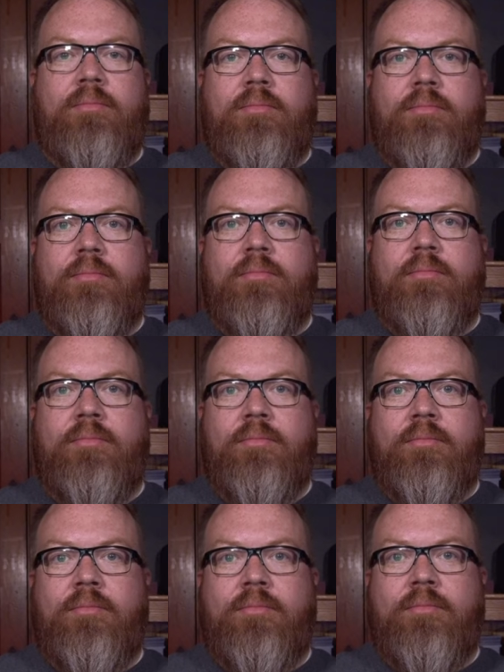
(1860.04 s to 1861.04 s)

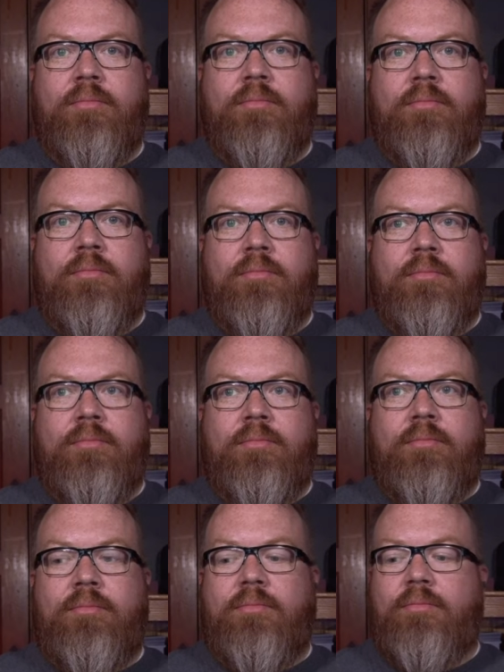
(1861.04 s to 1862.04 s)

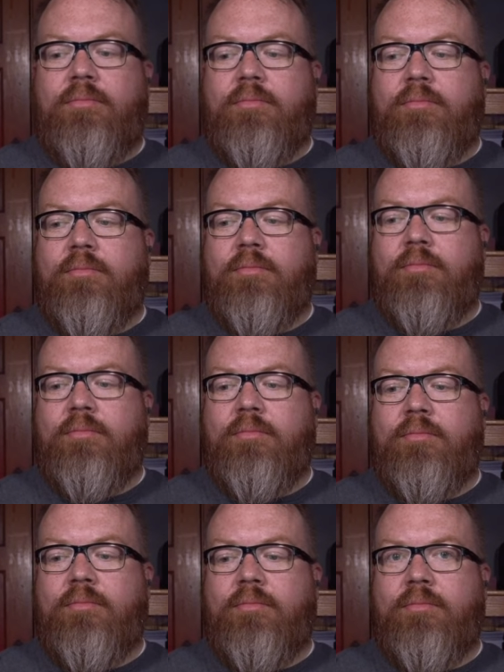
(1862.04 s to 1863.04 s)
The person shown says nothing.